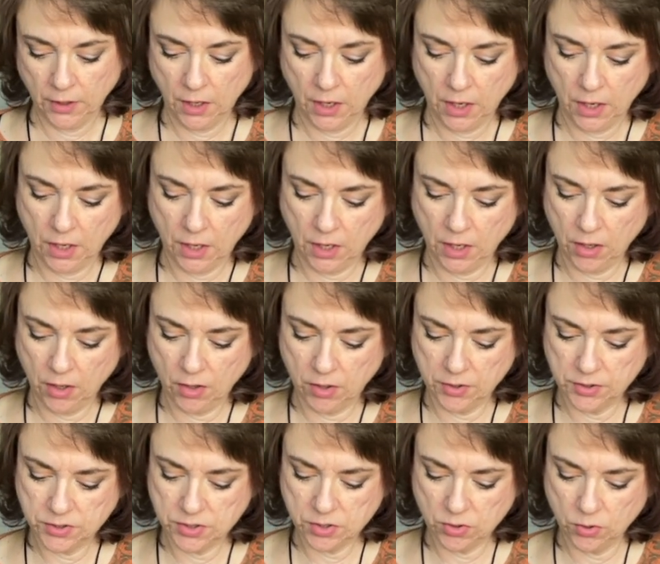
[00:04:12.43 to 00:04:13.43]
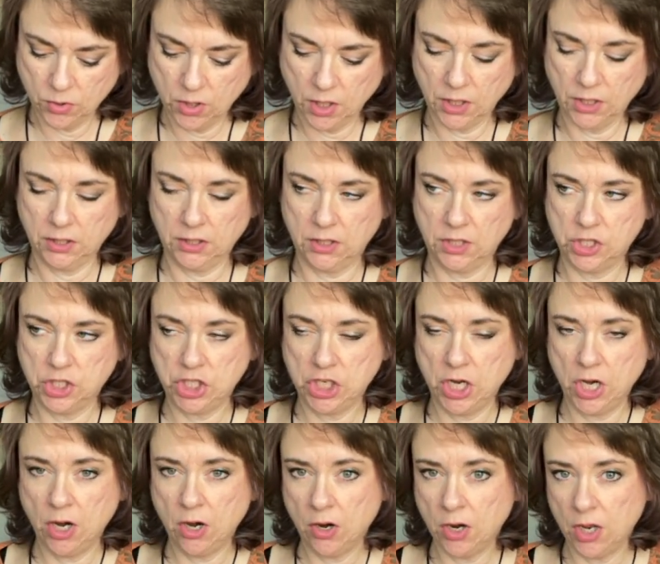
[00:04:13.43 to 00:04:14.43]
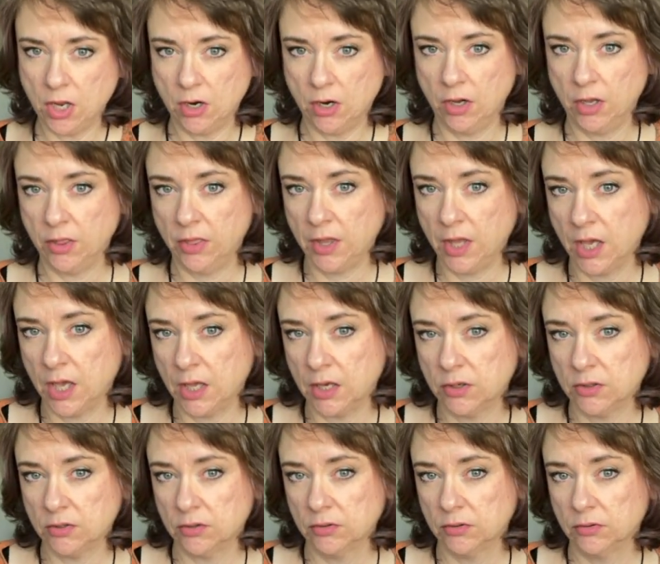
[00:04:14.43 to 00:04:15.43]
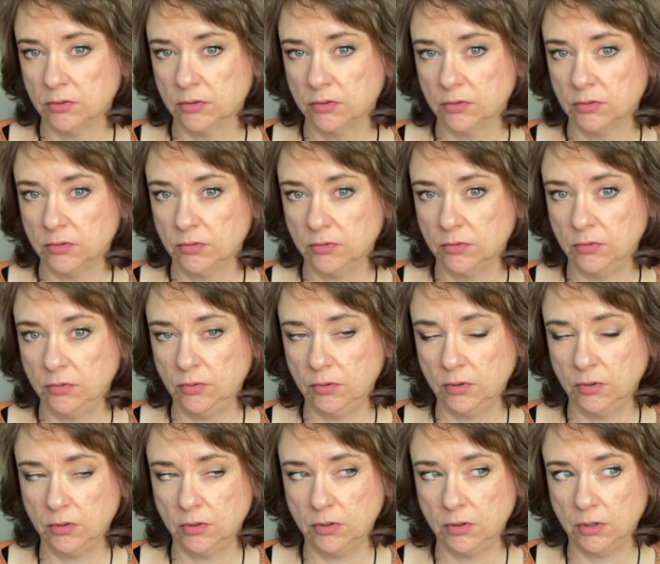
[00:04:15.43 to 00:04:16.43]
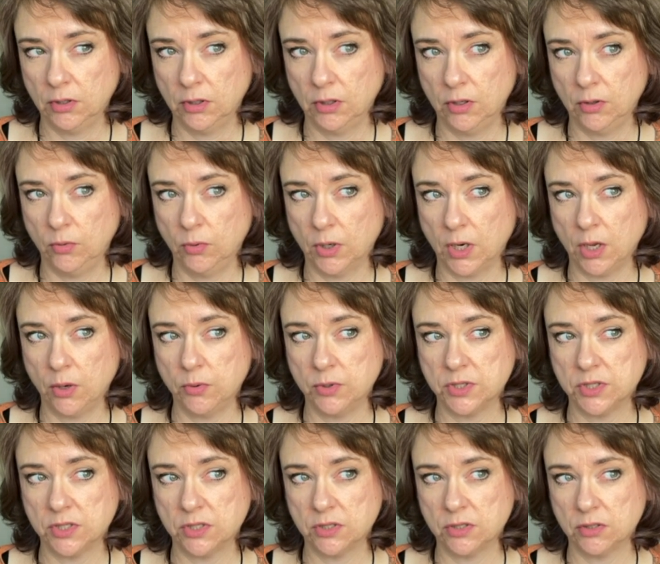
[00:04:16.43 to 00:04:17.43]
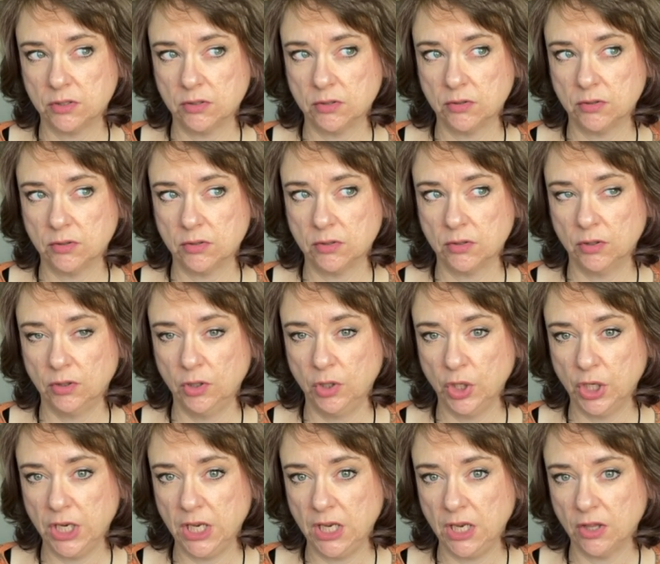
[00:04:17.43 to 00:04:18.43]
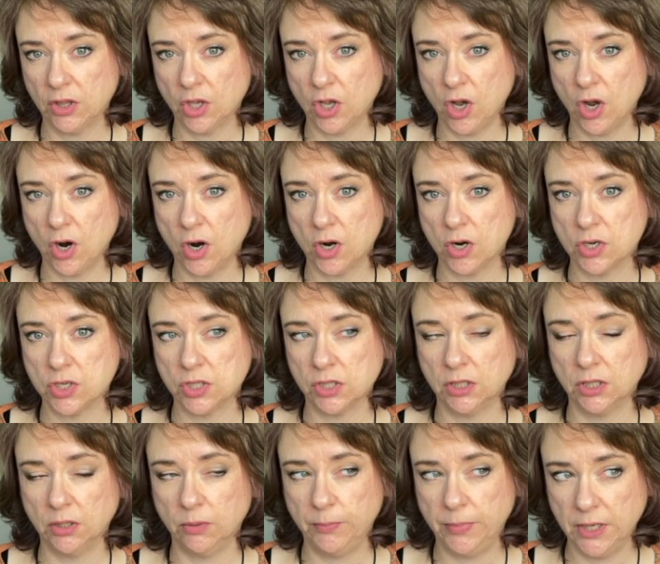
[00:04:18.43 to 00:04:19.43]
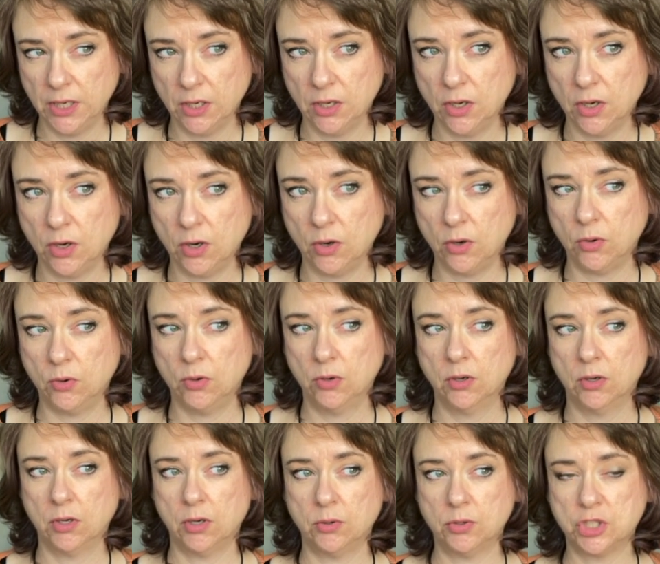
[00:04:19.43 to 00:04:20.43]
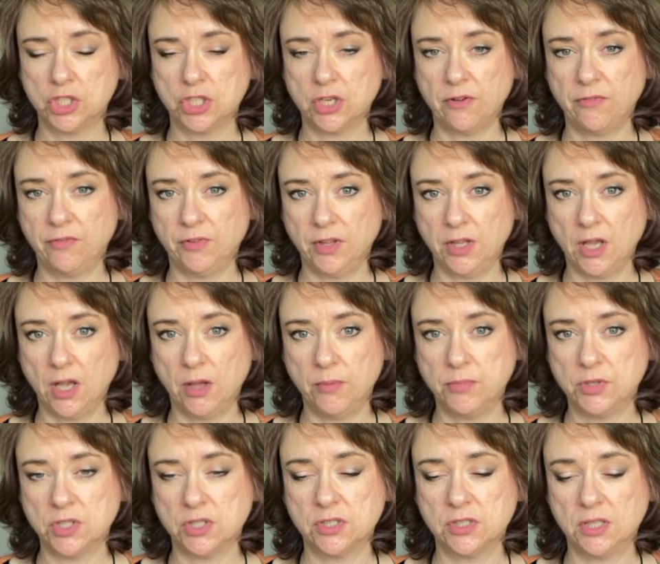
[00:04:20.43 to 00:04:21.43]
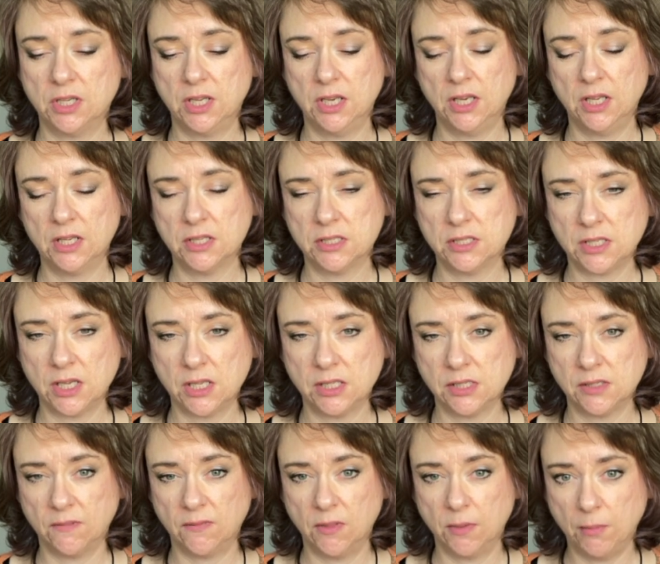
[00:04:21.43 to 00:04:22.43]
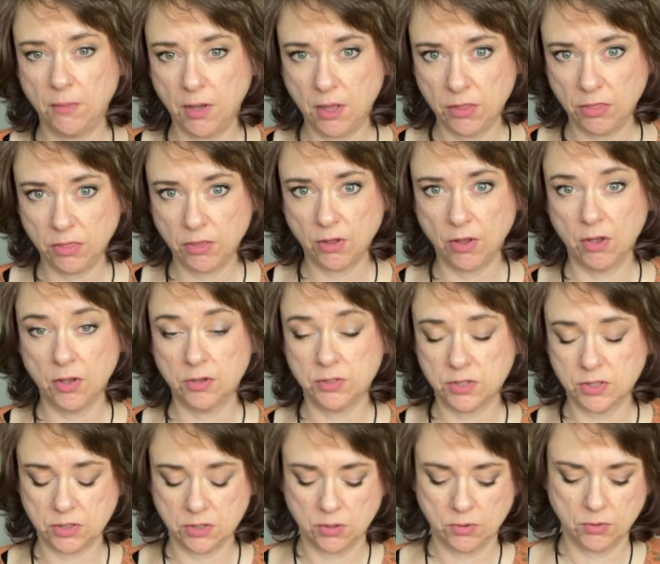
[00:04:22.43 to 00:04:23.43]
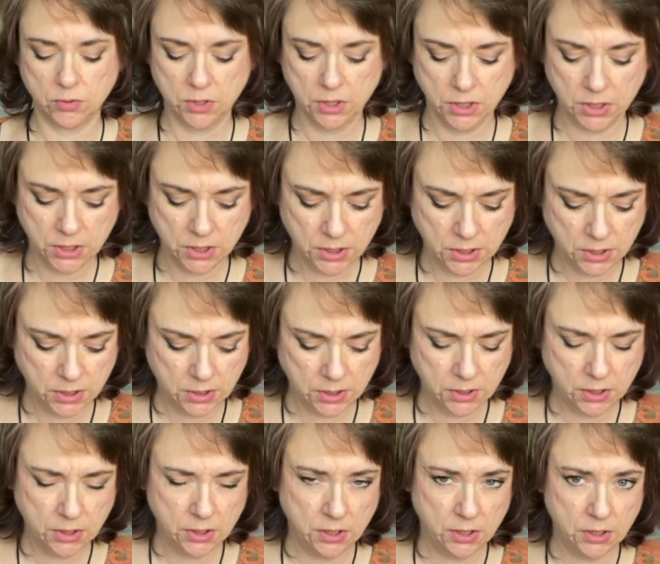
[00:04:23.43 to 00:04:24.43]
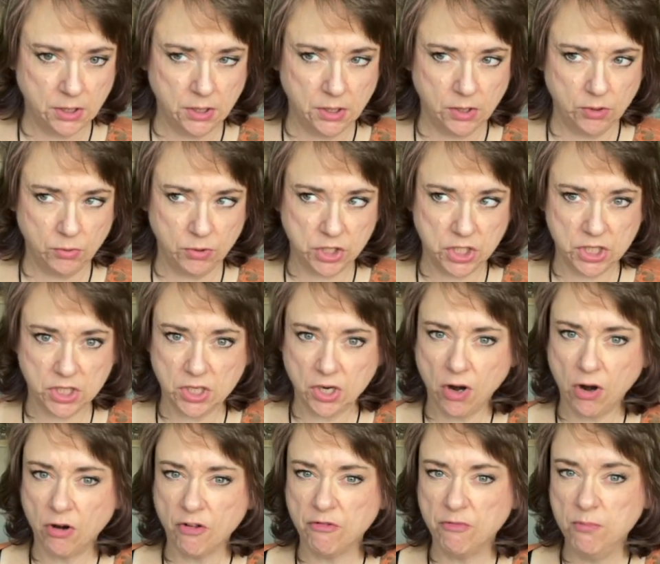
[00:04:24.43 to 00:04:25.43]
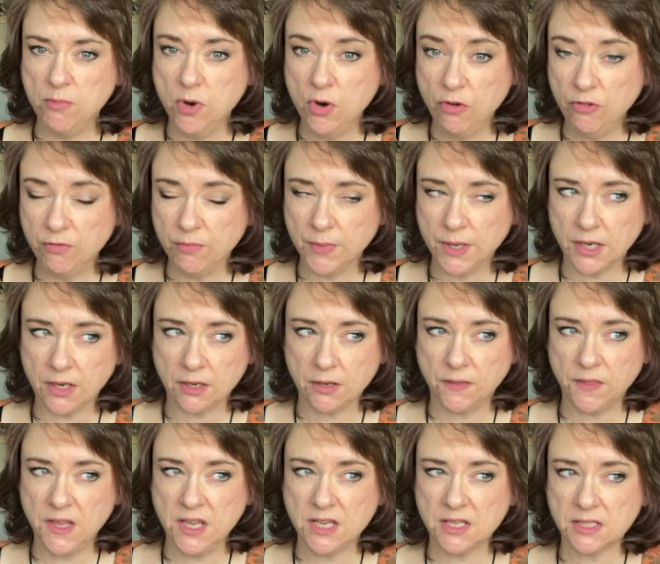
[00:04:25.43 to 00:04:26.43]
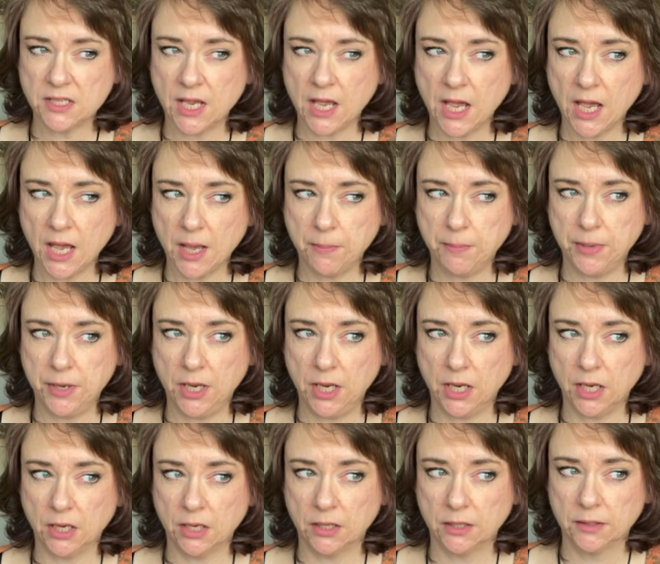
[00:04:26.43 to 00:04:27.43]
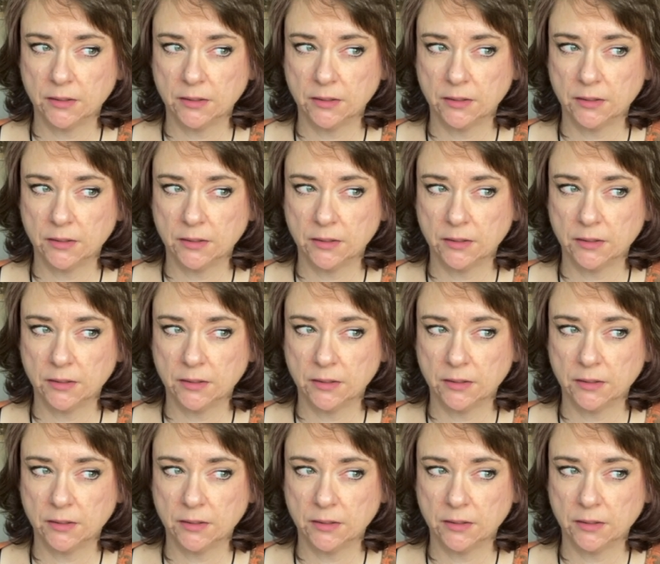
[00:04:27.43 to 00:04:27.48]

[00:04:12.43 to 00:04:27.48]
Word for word: And I also got the chariot on that when I was looking at the cards a little bit ago. I was shuffling up, just getting a sense of the month also, which is a card of movement, things happening,